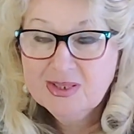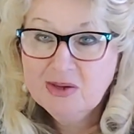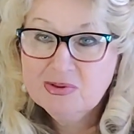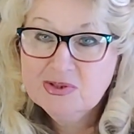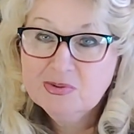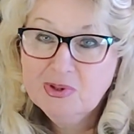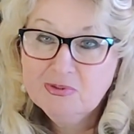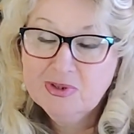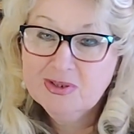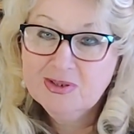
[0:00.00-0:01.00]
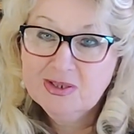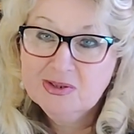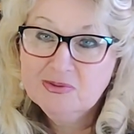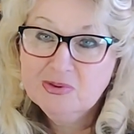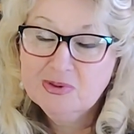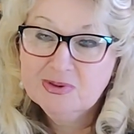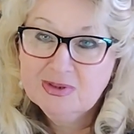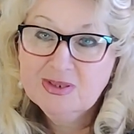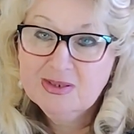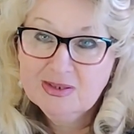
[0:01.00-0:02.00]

and I was 12 when they divorced,